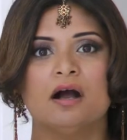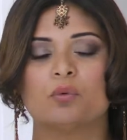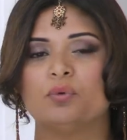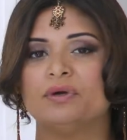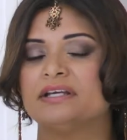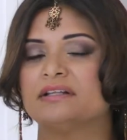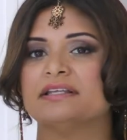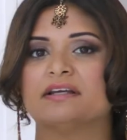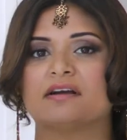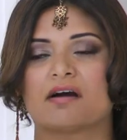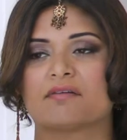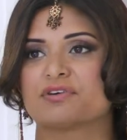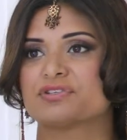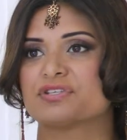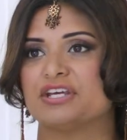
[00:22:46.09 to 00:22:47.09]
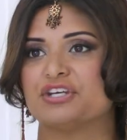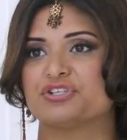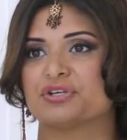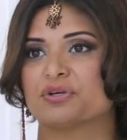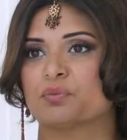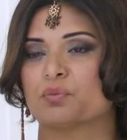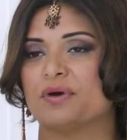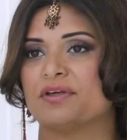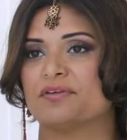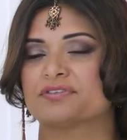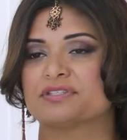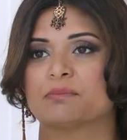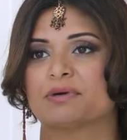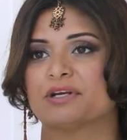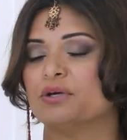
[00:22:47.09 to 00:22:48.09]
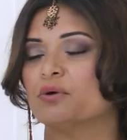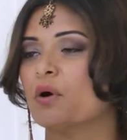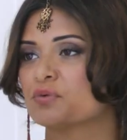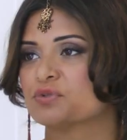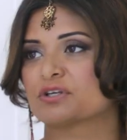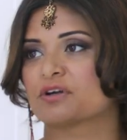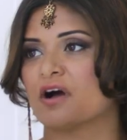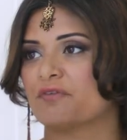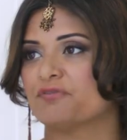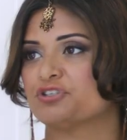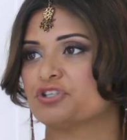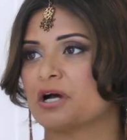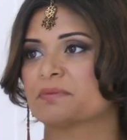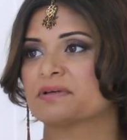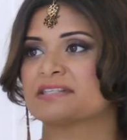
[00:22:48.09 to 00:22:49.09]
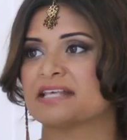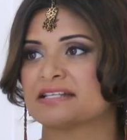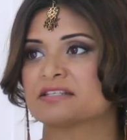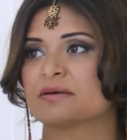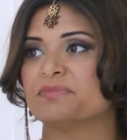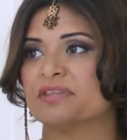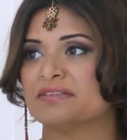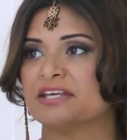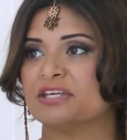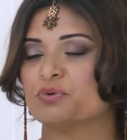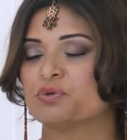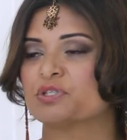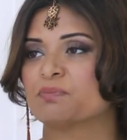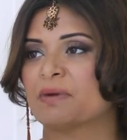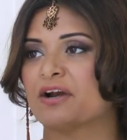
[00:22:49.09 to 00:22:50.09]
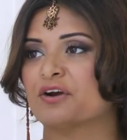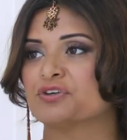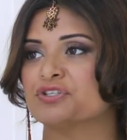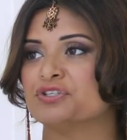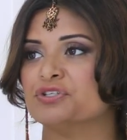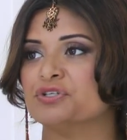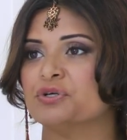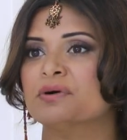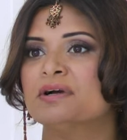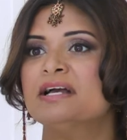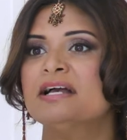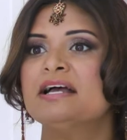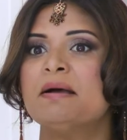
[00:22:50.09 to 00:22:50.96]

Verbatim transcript: a weekly conversation with somebody who owns a coffee shop because that's something that you aspire to do.